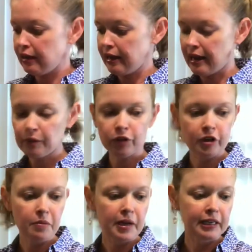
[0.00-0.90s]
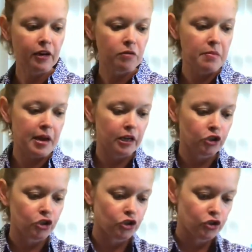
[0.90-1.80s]
and I'm going to come back here and make
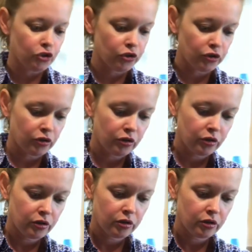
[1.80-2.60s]
sure